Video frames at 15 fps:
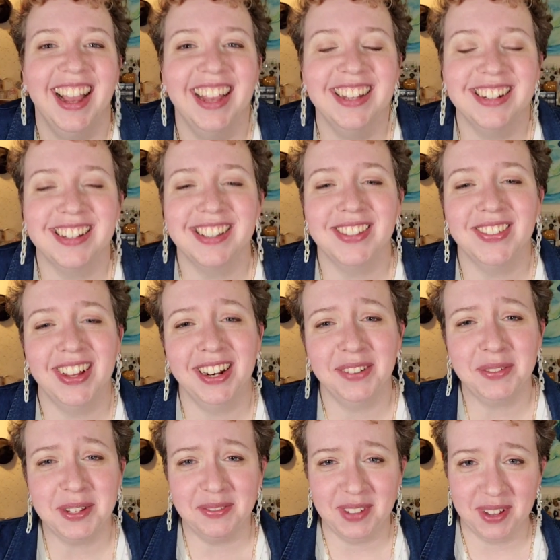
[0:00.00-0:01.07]
I just went
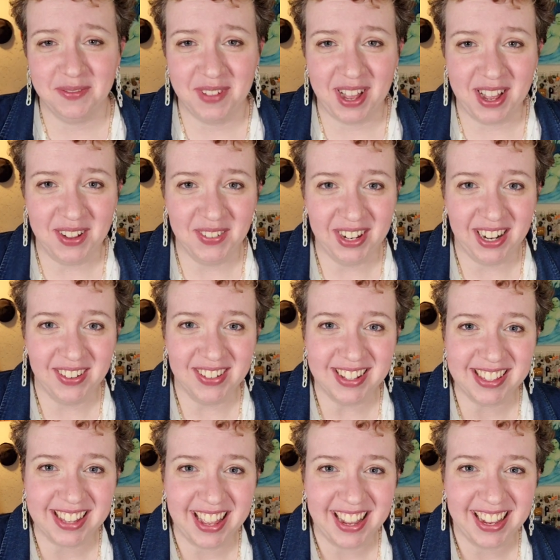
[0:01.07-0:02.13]
up to my mom and I
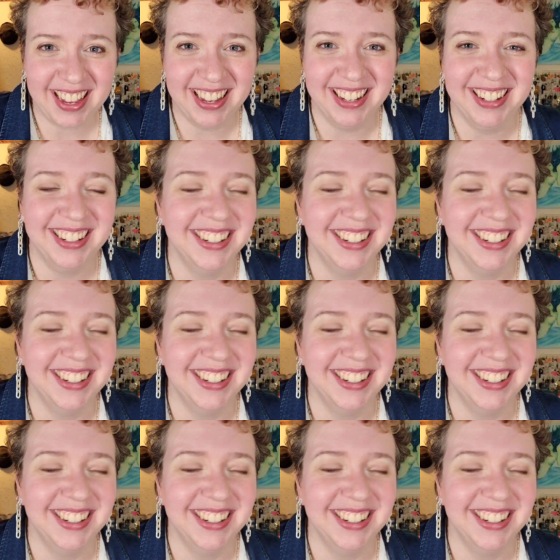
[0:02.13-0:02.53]
was like,